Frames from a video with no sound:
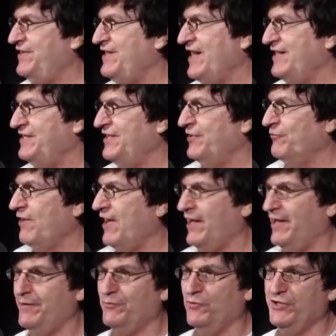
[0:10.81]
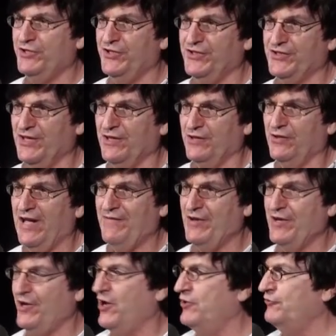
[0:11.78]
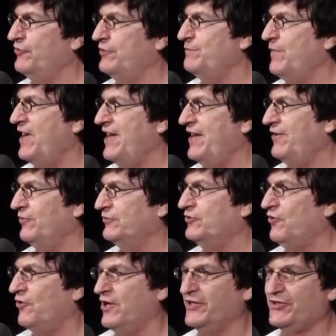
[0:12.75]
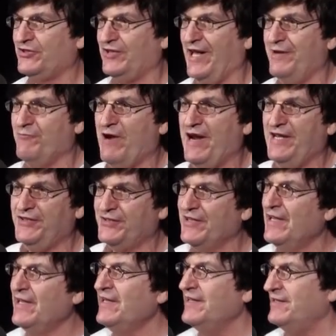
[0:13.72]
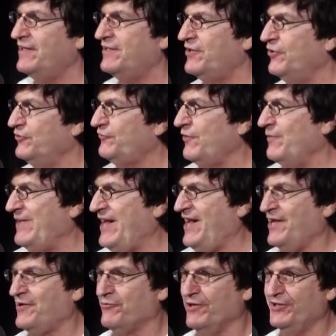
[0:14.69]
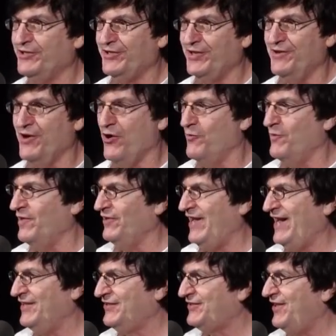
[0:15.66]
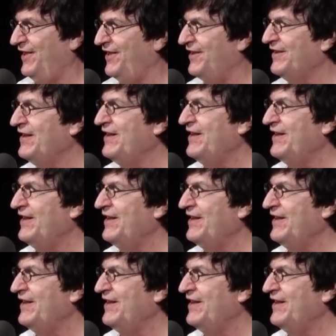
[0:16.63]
the Iditarod, which is an 1,100-mile dog sled race that goes from Anchorage to Nome, Alaska.